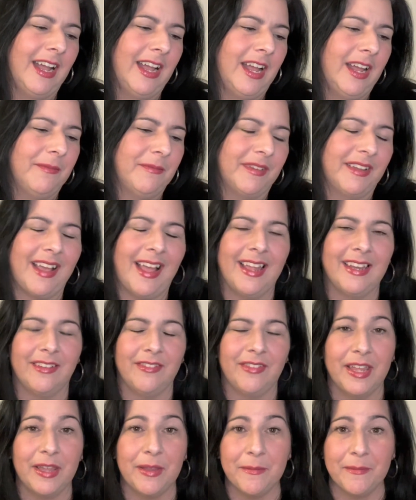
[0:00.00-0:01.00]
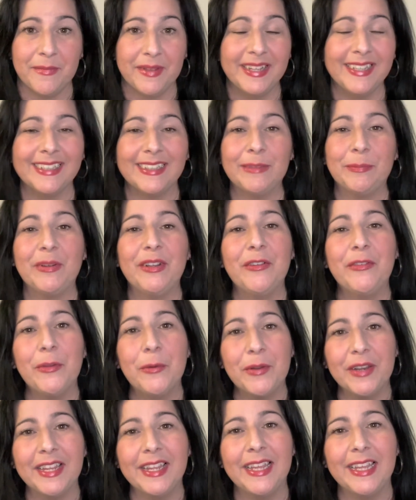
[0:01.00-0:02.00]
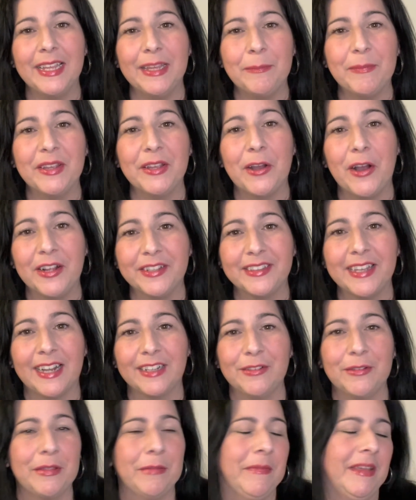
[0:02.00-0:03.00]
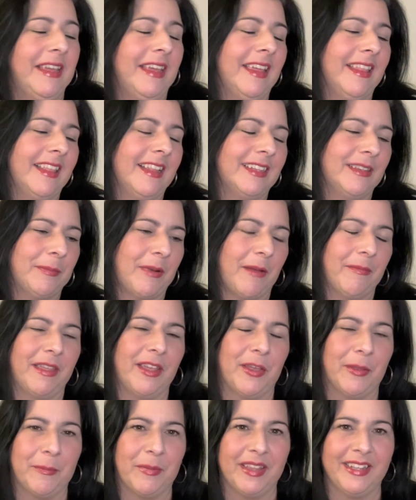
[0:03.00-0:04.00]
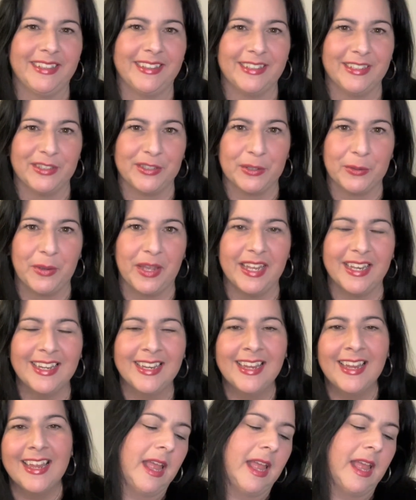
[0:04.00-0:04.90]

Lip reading: I'm kind of and miss, but if you want to keep in contact with me, that's probably a good place to do it.